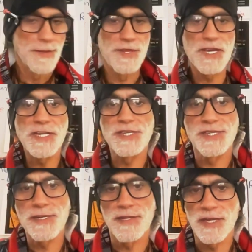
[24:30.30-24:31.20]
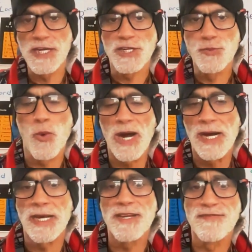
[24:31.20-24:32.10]
These
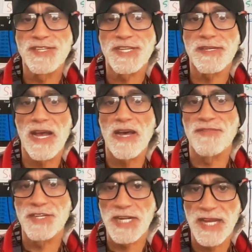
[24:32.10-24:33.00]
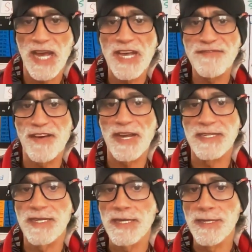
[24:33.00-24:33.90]
waves have a decay
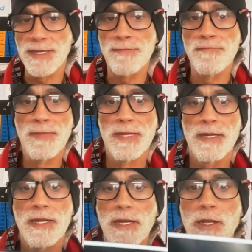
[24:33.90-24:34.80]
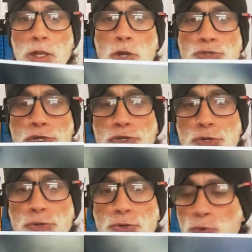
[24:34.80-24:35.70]
factor in them.
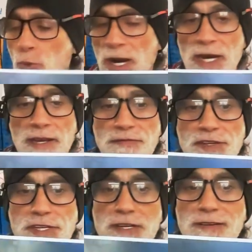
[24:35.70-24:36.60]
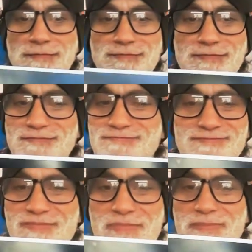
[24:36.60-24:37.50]
Longitudinal waves,
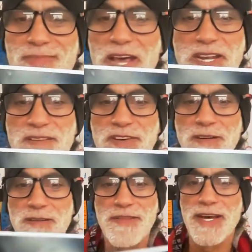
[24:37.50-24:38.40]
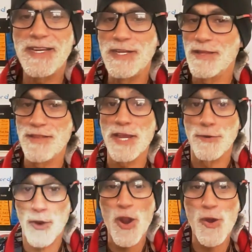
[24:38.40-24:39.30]
they
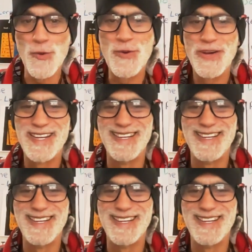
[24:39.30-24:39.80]
grow.